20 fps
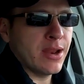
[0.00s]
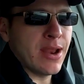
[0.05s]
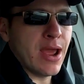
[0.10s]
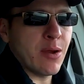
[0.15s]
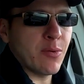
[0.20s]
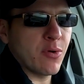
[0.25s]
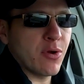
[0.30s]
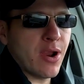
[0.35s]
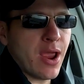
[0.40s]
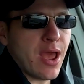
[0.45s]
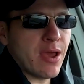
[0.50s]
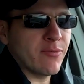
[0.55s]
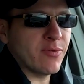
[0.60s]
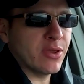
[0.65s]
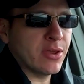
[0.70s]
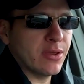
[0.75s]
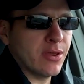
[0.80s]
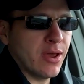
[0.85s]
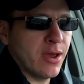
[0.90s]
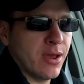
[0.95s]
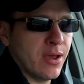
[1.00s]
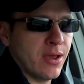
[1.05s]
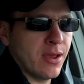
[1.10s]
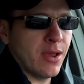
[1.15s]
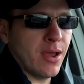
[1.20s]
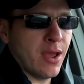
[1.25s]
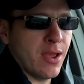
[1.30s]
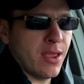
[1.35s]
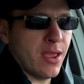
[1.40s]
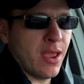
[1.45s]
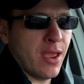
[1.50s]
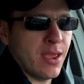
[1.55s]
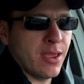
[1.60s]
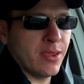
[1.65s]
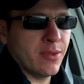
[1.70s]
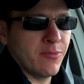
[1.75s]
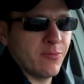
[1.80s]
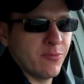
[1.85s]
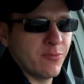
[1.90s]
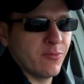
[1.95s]
And now we're having uh, a,
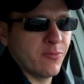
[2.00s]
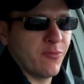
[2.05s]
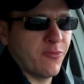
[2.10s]
a,